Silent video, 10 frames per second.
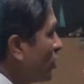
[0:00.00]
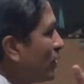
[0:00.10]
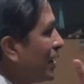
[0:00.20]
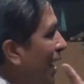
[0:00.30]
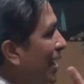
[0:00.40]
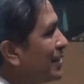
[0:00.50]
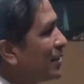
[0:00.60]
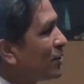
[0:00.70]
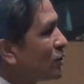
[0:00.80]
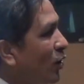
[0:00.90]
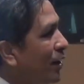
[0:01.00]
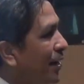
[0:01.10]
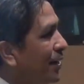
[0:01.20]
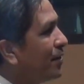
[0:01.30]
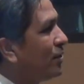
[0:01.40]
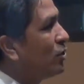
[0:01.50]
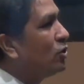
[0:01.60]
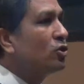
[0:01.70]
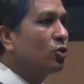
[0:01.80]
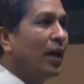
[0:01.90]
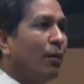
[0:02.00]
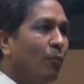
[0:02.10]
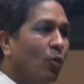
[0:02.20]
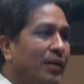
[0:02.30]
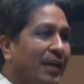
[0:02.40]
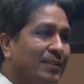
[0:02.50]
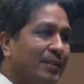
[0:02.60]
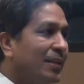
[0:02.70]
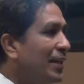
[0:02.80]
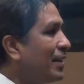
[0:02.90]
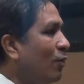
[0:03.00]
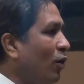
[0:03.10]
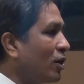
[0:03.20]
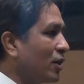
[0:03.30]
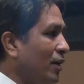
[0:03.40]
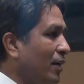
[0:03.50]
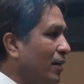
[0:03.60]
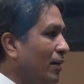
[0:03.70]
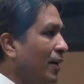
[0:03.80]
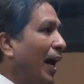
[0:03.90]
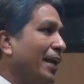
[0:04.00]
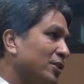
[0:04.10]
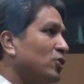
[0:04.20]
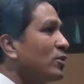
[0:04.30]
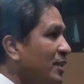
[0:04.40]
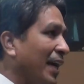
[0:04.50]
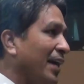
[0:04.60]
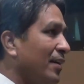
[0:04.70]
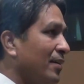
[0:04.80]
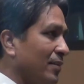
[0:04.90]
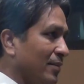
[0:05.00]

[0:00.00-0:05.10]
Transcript: you that ice is solid, should have more density than the water, and it should sink?